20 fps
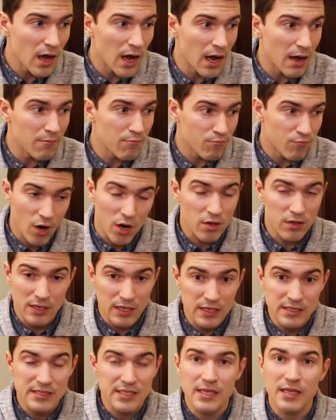Um,
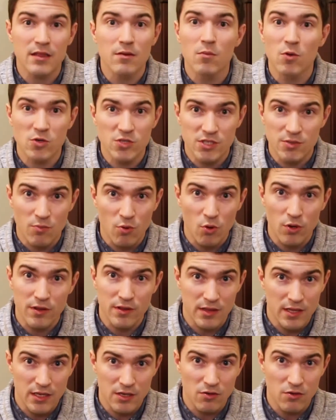easily the most
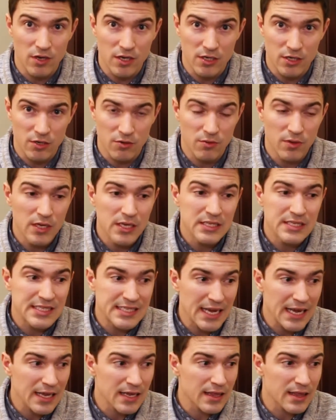important thing you can do.
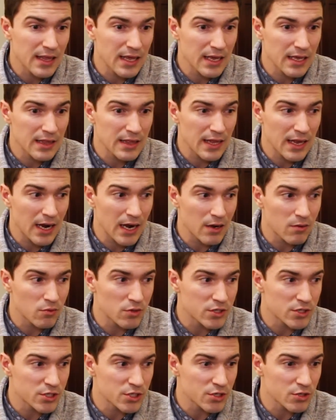Second thing that I
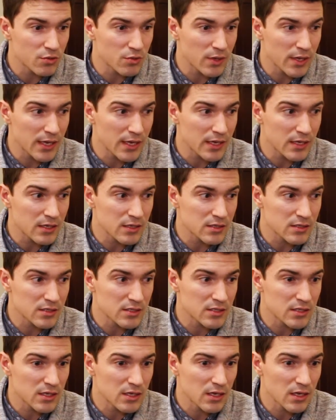would do
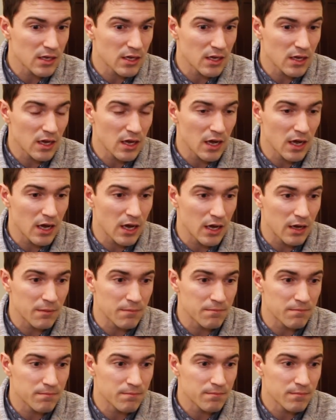is
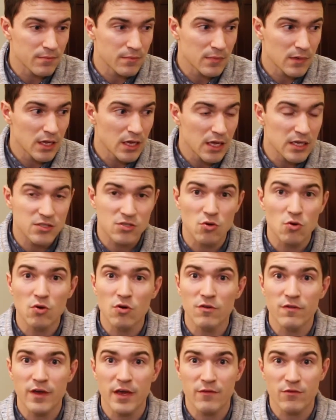um, is
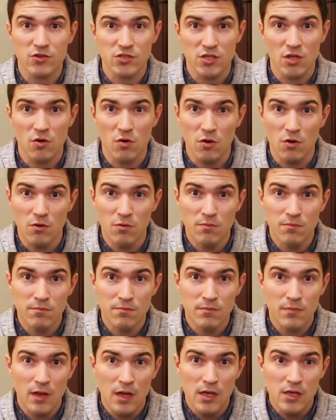Google favors local.
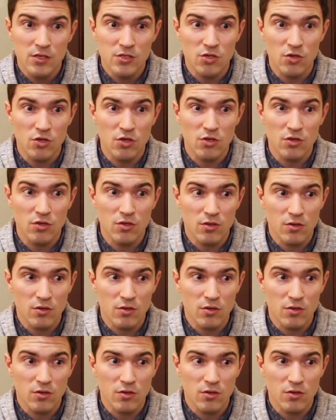So